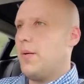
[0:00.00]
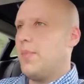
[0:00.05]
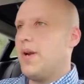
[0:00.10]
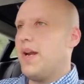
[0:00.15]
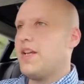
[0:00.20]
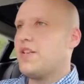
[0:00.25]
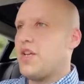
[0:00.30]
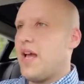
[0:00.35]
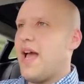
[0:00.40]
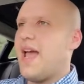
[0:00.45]
But
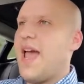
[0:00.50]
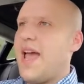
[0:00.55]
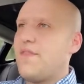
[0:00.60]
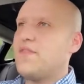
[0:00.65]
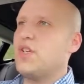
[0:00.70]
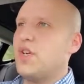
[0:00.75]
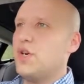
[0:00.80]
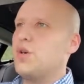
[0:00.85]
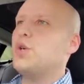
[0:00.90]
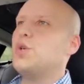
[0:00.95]
I have
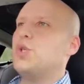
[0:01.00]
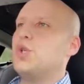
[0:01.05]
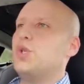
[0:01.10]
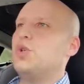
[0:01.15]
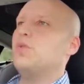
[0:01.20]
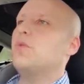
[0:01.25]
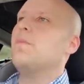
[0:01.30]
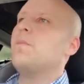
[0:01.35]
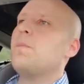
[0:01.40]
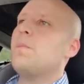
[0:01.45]
to urge
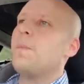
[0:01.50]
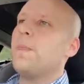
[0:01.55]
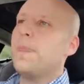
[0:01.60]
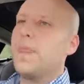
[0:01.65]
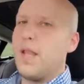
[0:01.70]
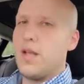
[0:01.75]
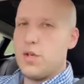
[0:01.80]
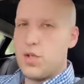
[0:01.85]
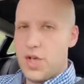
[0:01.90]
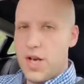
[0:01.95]
you,
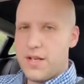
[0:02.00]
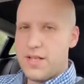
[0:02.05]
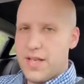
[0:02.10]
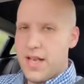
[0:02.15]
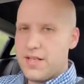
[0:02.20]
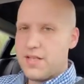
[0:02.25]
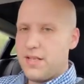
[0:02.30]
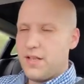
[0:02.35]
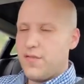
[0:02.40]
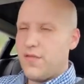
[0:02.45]
check
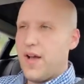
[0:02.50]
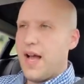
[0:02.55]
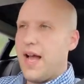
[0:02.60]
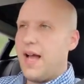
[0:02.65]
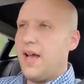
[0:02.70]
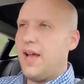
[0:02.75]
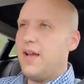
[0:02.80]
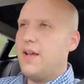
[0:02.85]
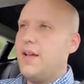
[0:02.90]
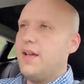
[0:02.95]

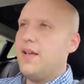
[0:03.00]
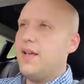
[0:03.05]
Teslafy.